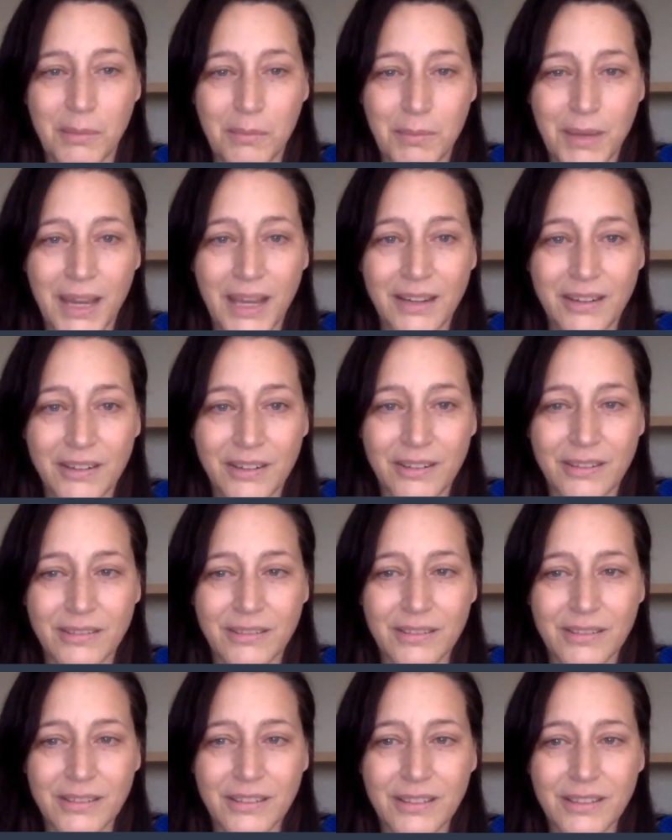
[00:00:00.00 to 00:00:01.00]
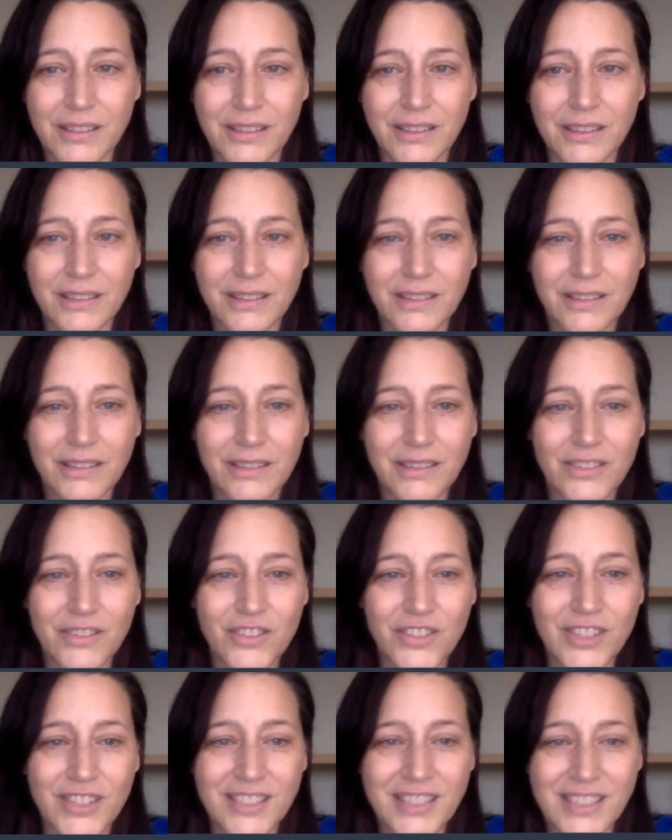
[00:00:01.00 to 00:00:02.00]
and matter.
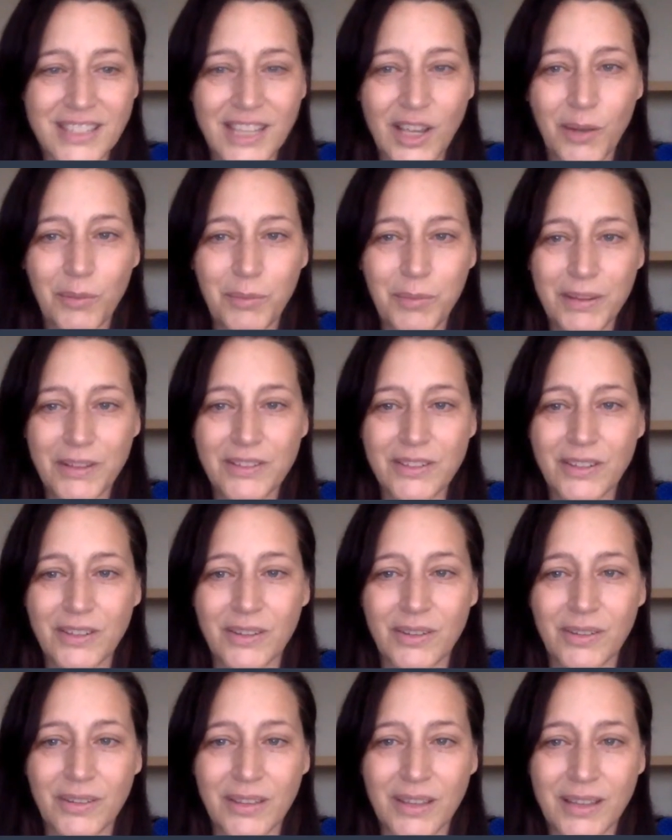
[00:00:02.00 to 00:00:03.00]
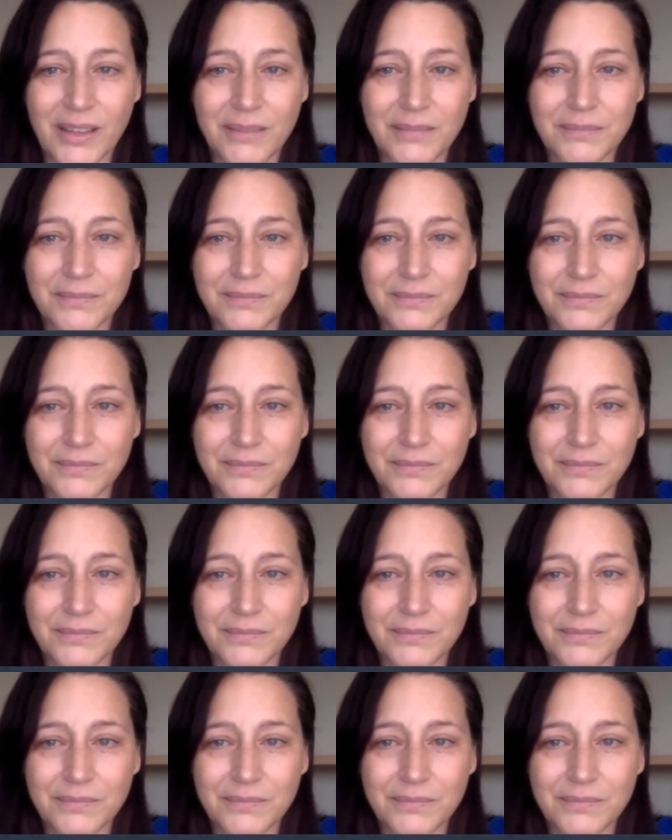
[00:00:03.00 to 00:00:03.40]
Jesus, help us to do that.